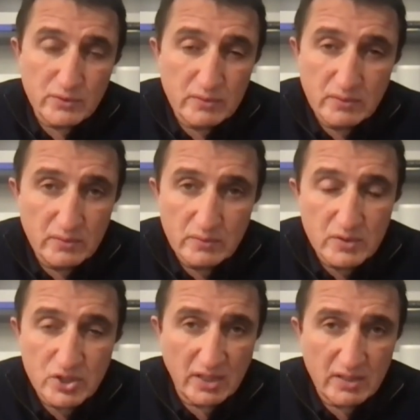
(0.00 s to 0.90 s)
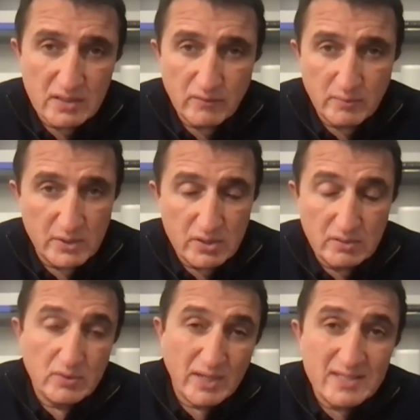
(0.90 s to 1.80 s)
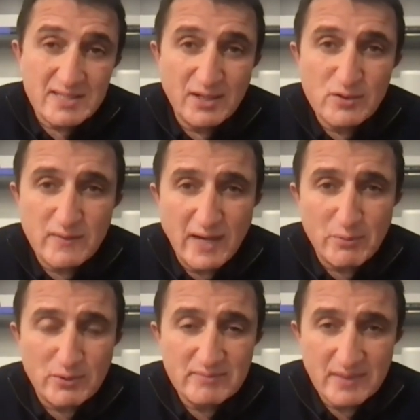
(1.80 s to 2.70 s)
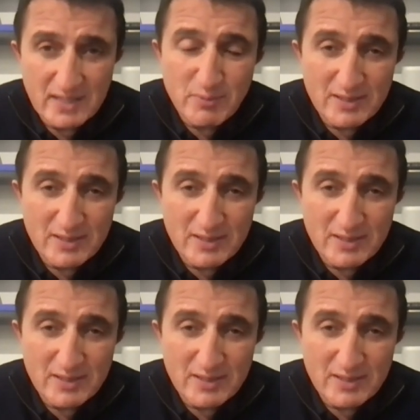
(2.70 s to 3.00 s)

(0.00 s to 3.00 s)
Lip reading: want to share this information, you can still use Viber. It's